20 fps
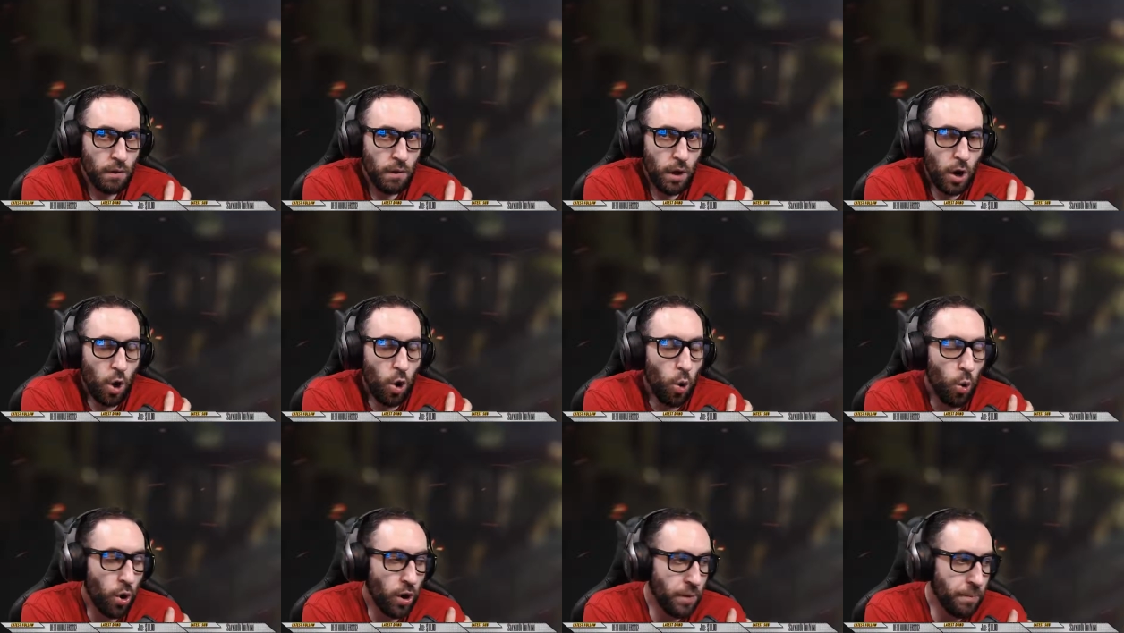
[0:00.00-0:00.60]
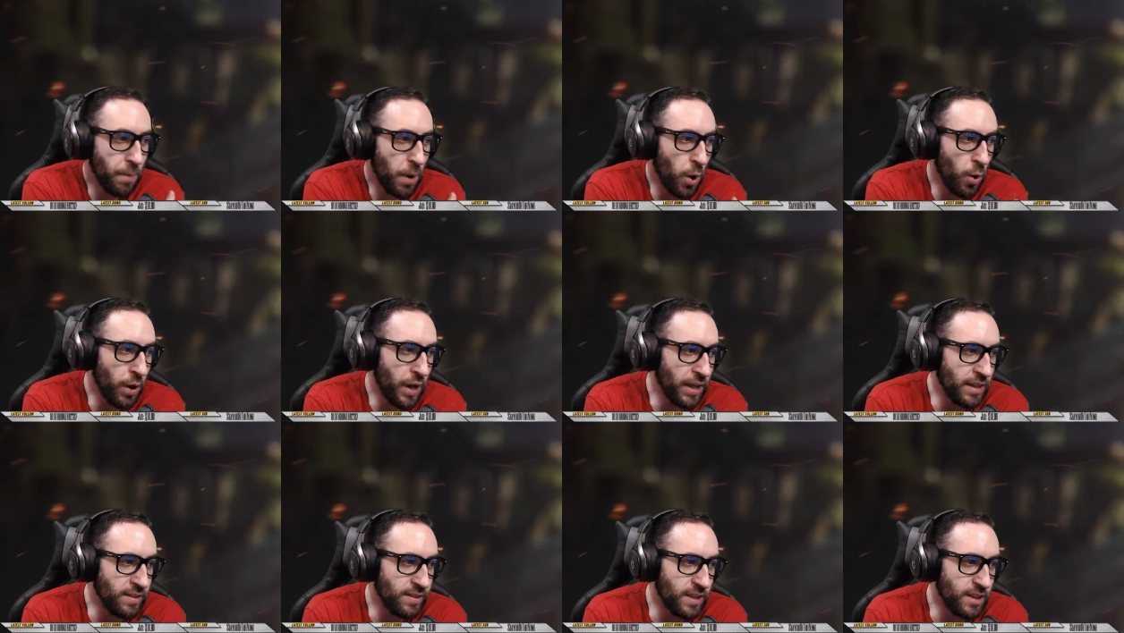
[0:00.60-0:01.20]
horde mode
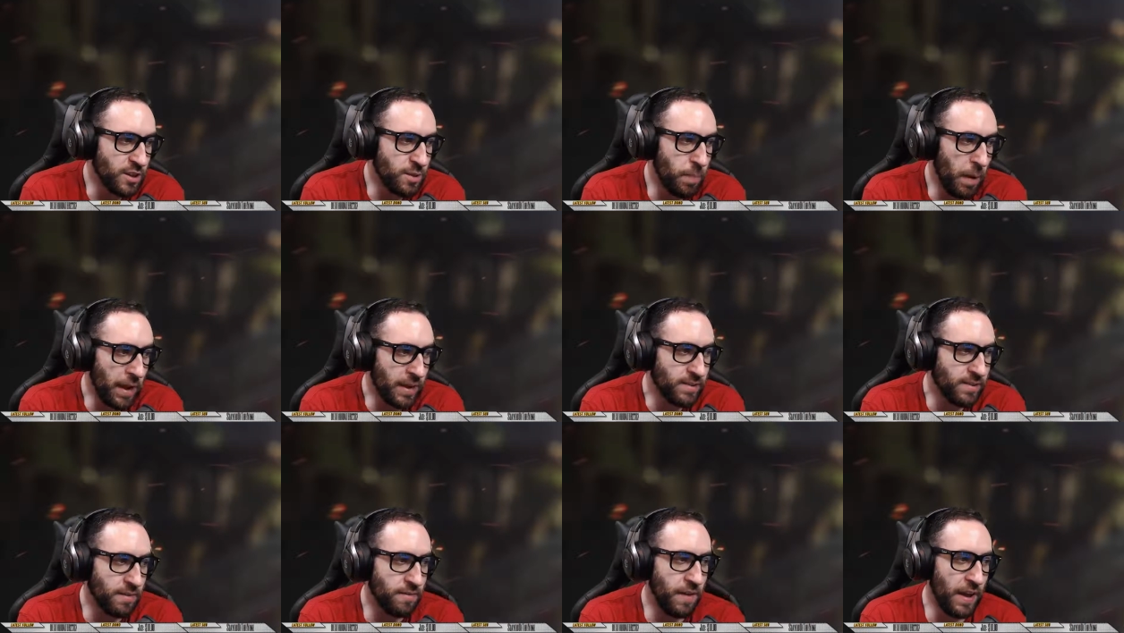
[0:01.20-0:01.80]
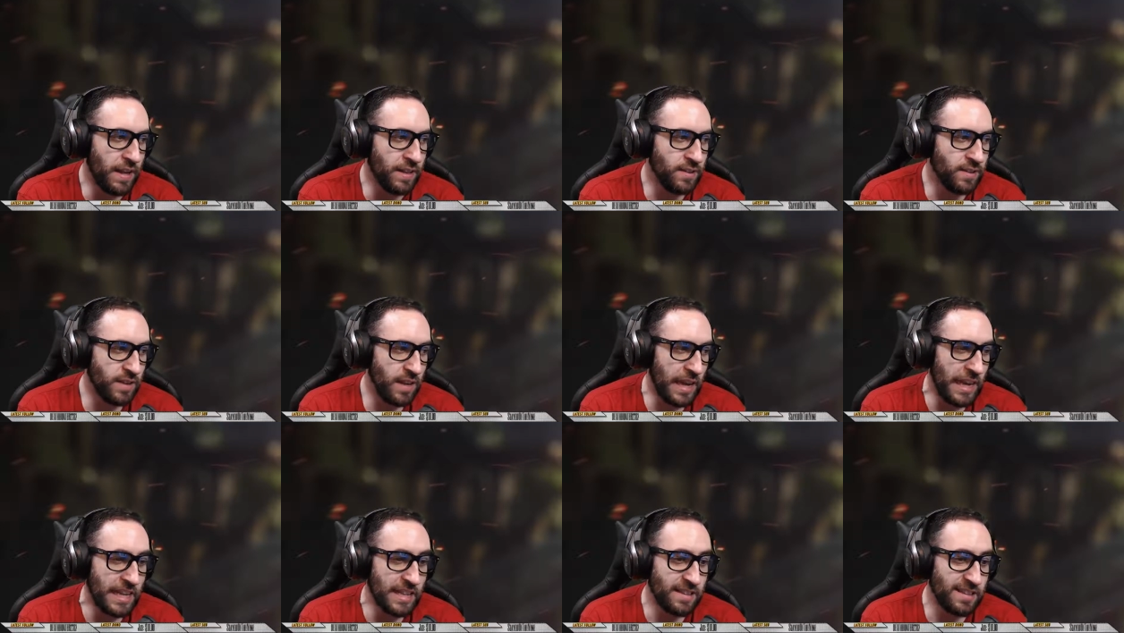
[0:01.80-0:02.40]
instance-based events
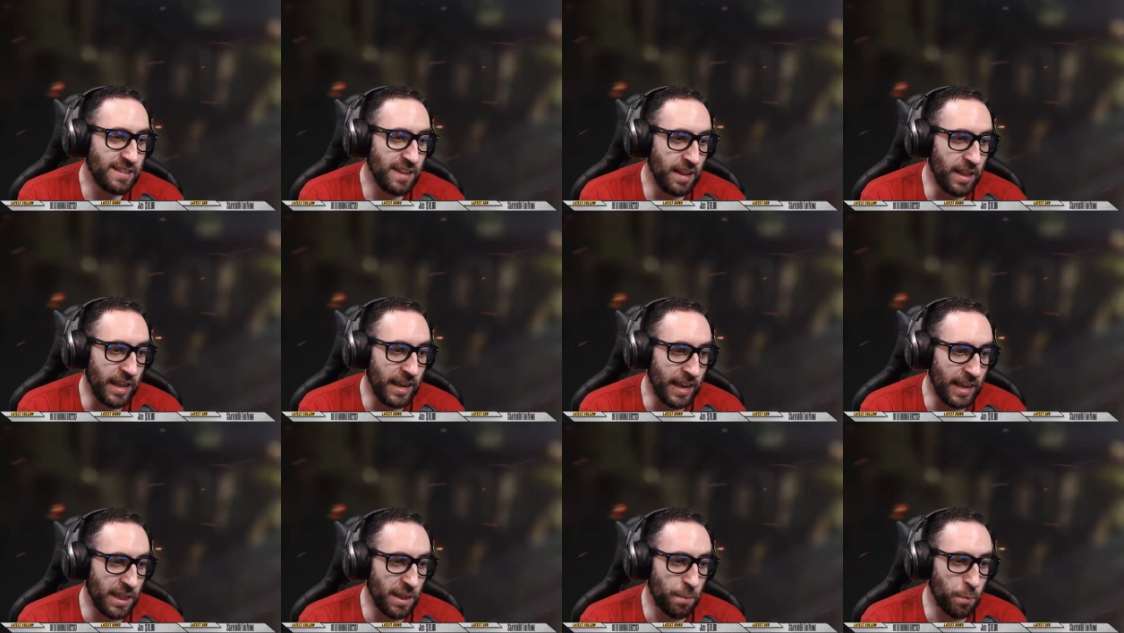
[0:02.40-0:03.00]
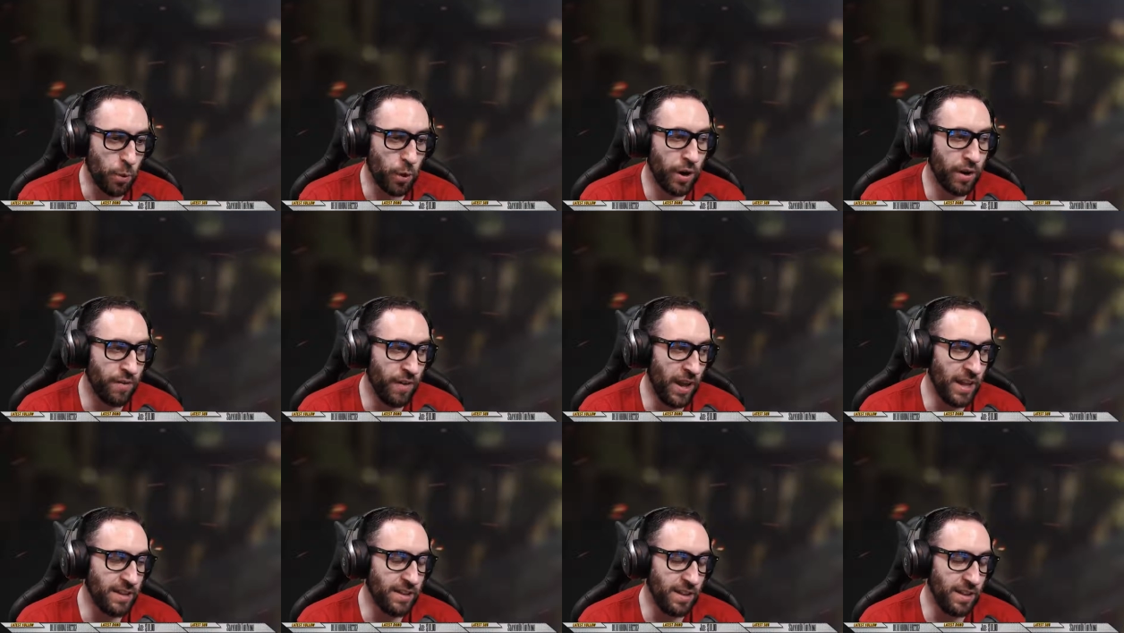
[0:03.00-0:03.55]
in the pre-event,